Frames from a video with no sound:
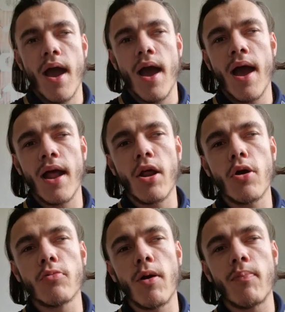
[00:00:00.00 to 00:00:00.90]

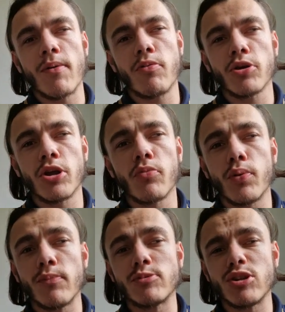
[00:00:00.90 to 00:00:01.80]
Hello, welcome back to my channel.
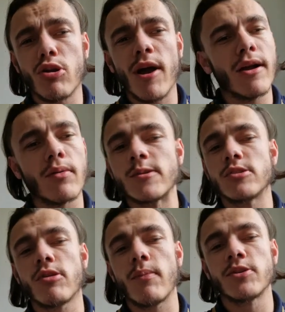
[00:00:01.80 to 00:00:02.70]
Please to like, comment,
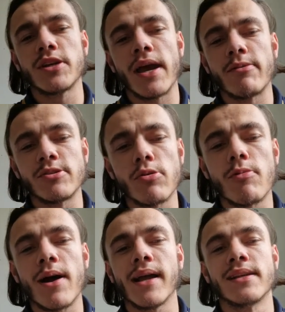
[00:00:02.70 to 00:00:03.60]
subscribe and share as
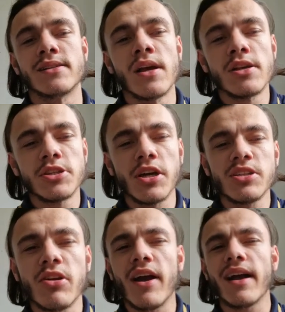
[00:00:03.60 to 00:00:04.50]
always. Just
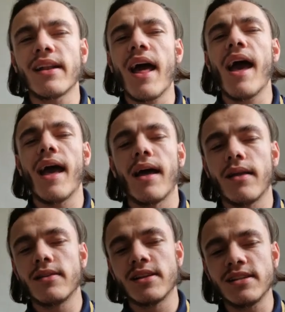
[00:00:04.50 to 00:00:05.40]
like that,
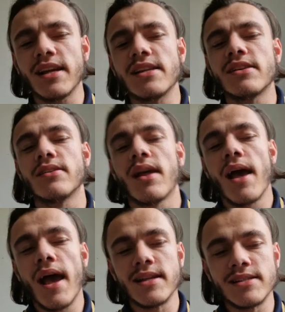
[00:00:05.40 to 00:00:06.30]
the season
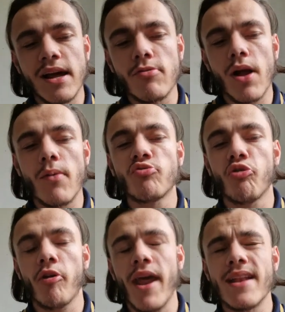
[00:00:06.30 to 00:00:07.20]
has now come
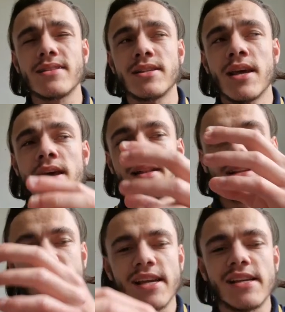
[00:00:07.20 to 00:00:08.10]
to an end.
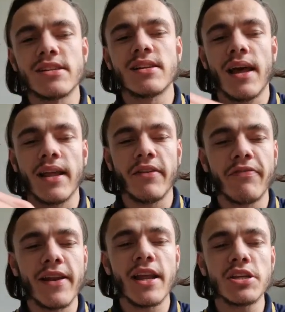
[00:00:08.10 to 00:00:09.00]
The season has
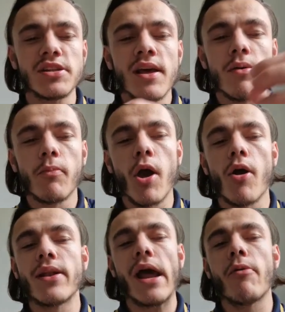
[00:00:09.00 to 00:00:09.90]
finished. We
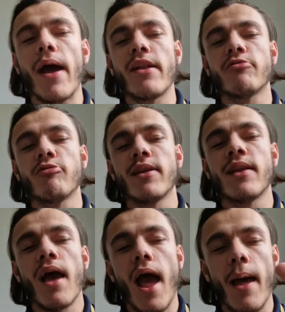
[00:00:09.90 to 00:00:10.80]
are now
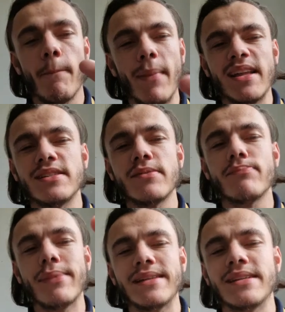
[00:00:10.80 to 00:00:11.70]
entering a
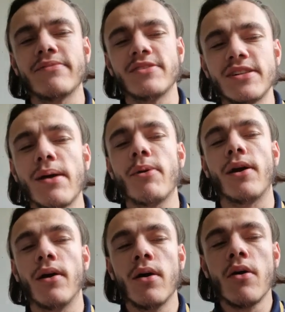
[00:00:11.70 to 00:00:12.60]
massive
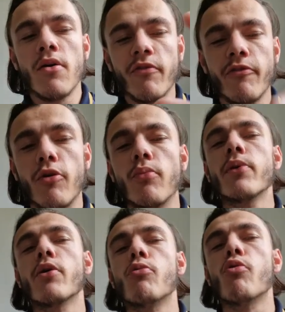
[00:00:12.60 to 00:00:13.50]
summer for
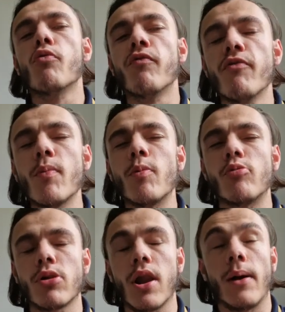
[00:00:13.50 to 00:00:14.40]
Millwall
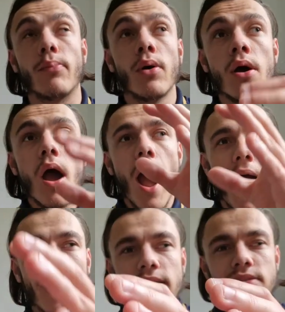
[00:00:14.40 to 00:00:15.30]
Football Club.
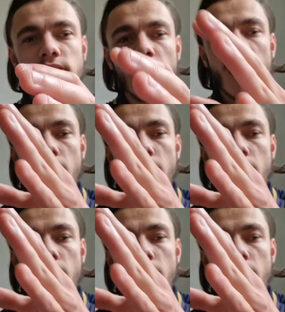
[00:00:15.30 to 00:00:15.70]
And